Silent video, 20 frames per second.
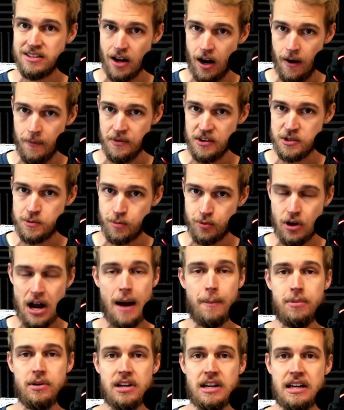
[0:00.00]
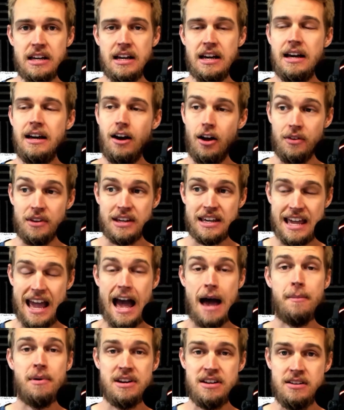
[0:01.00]
on this property, on the
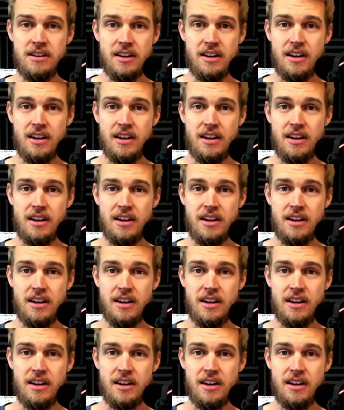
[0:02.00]
cabin,